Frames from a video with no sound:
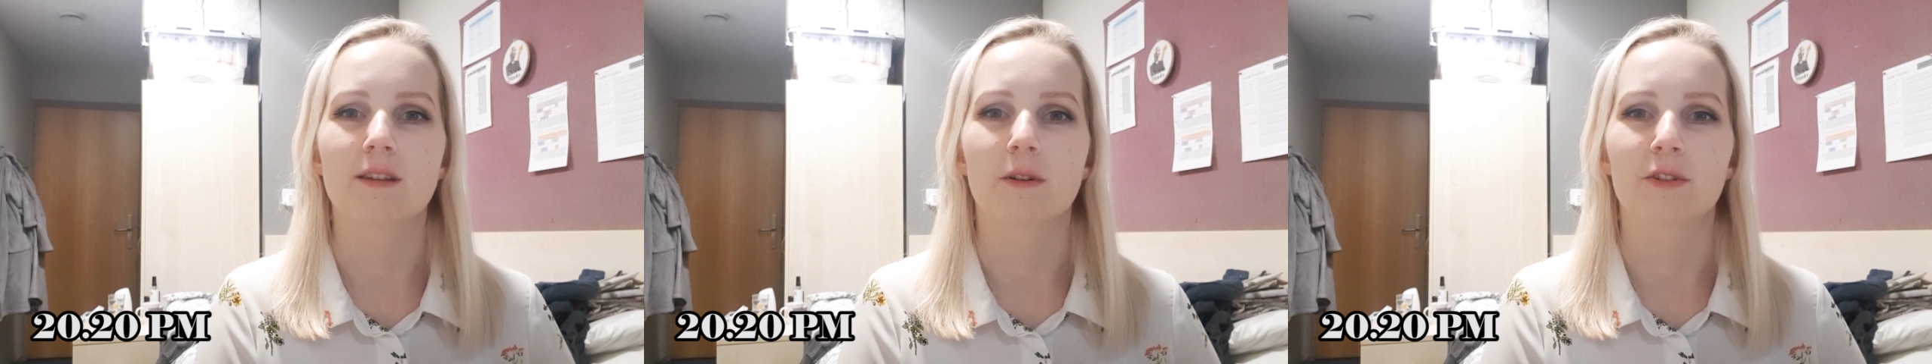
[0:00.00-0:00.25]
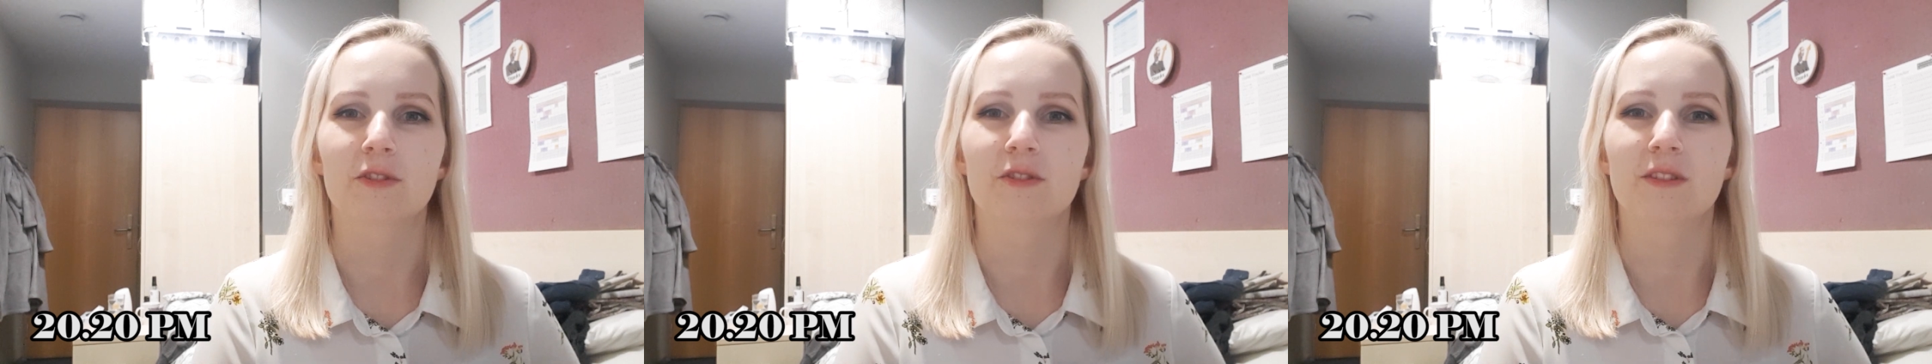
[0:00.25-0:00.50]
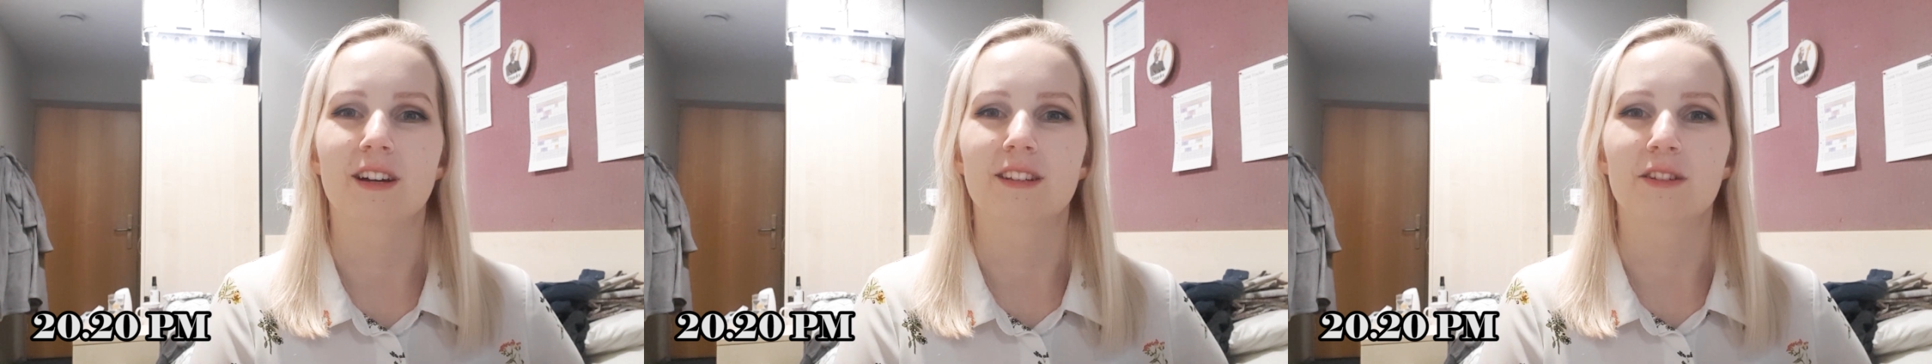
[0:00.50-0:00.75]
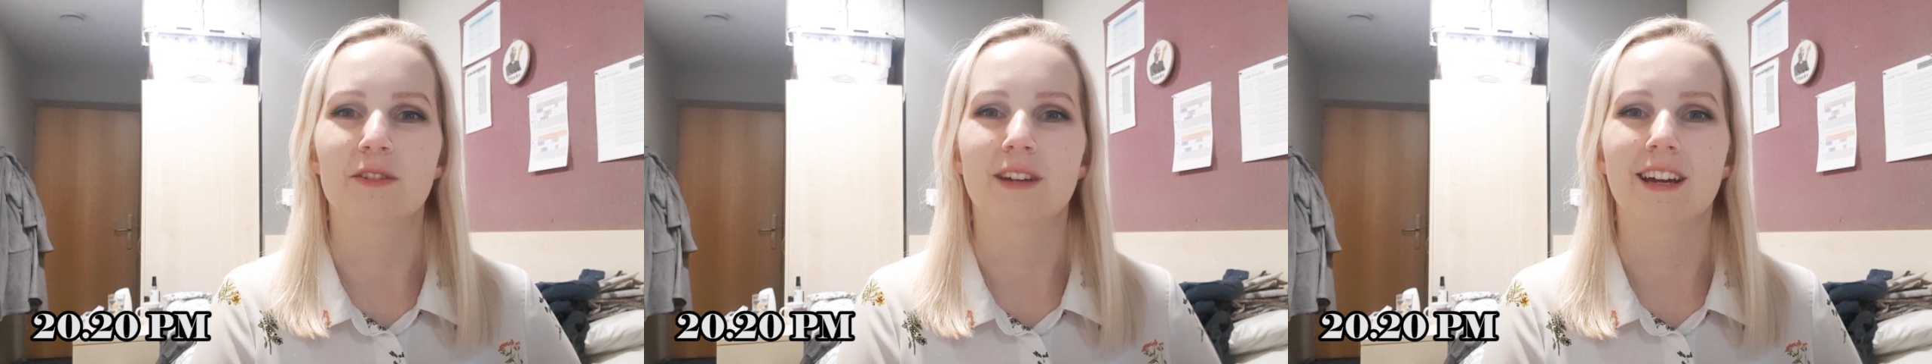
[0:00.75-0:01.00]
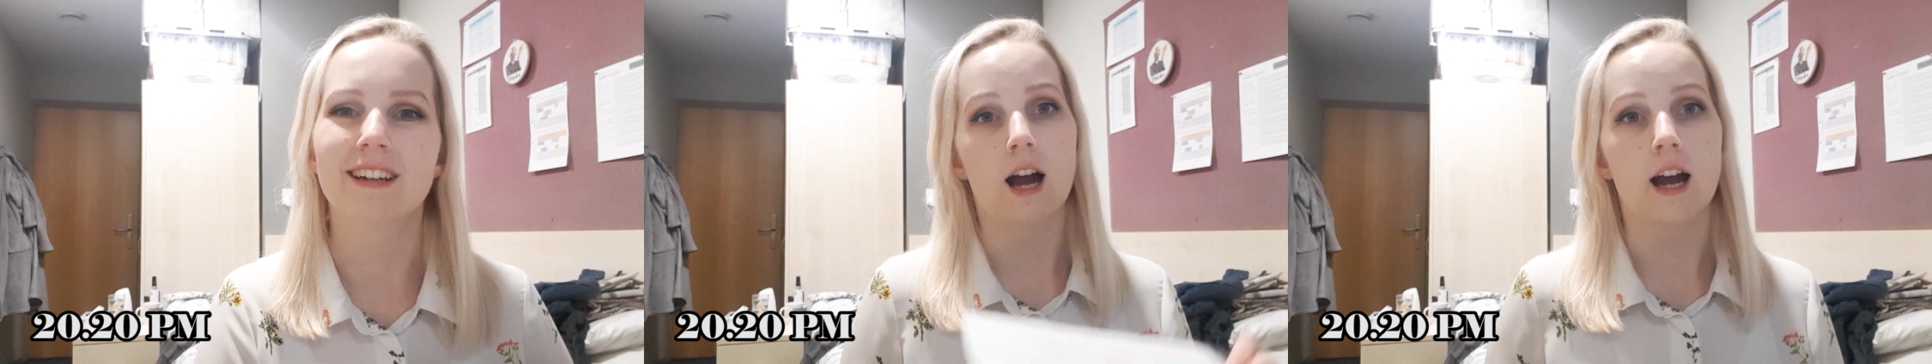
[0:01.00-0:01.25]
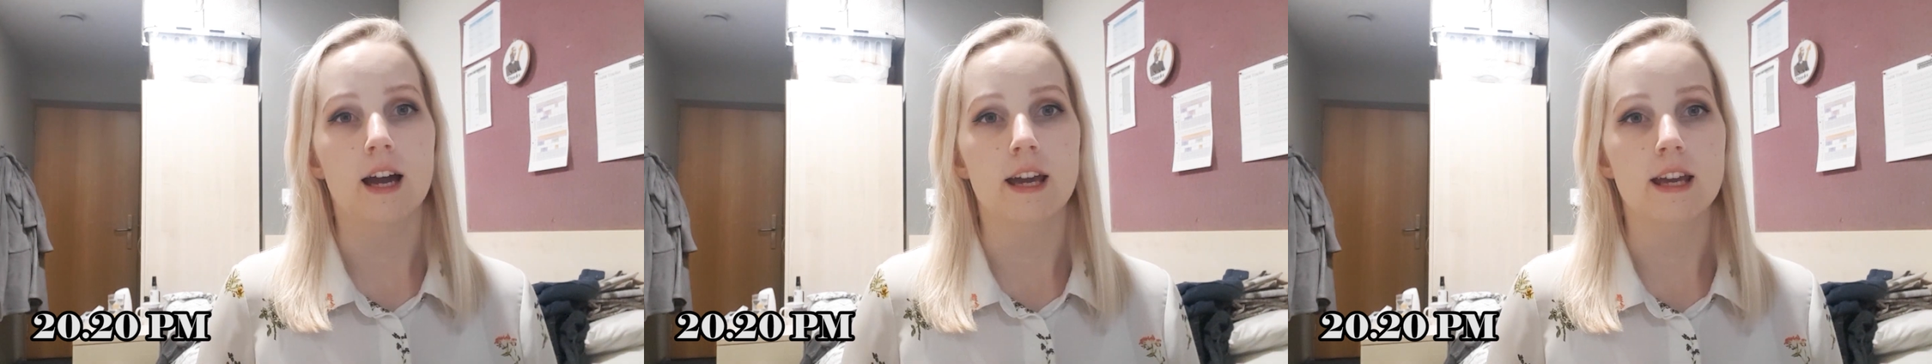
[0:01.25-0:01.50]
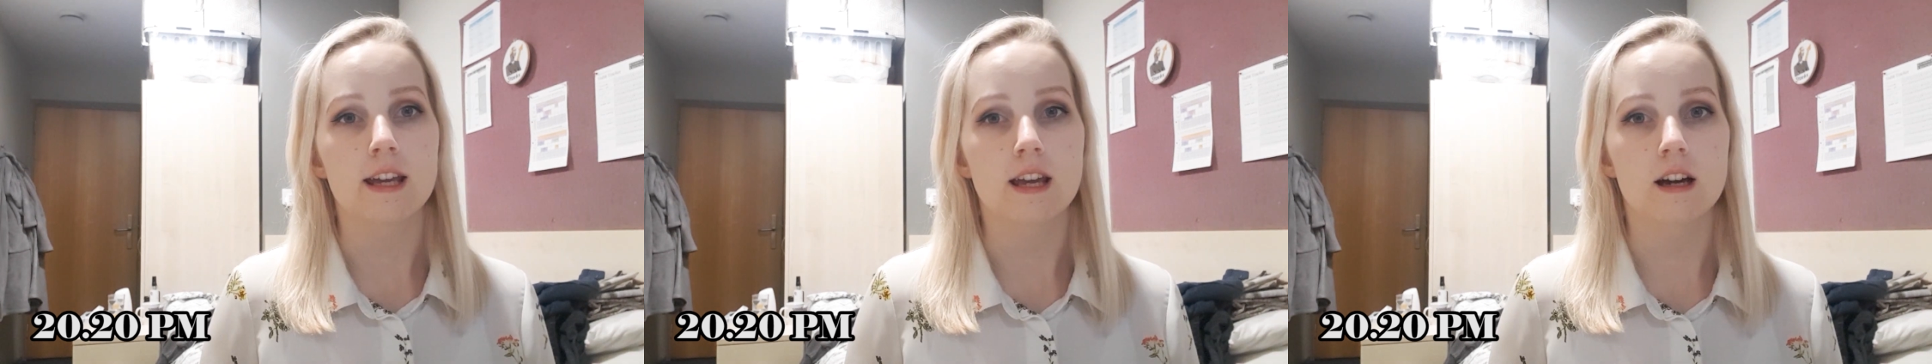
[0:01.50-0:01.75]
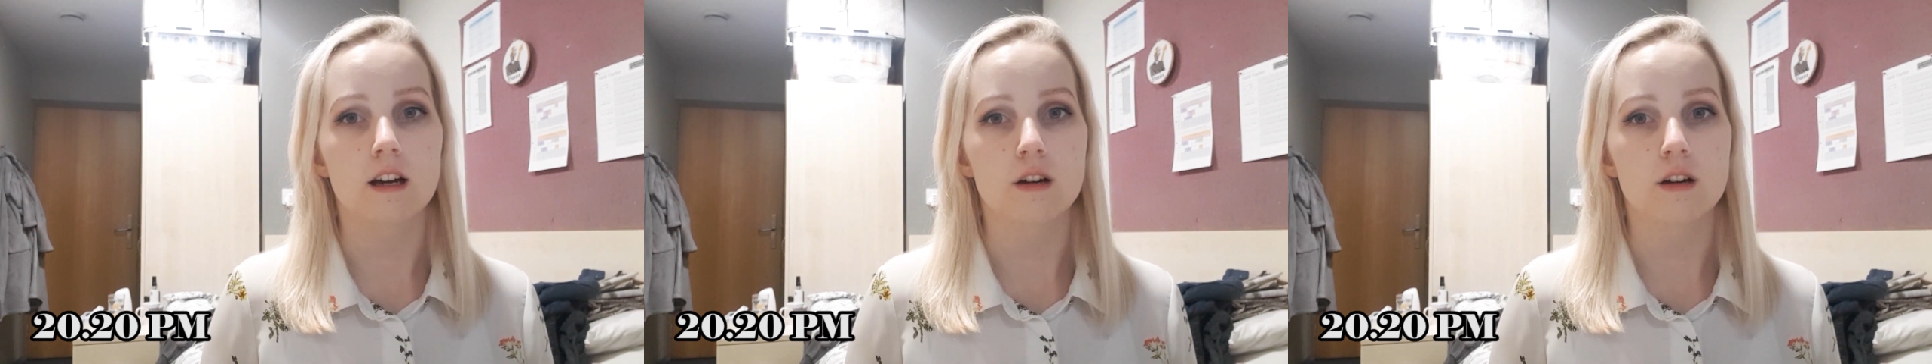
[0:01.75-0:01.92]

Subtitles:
ones to do that in the UK. I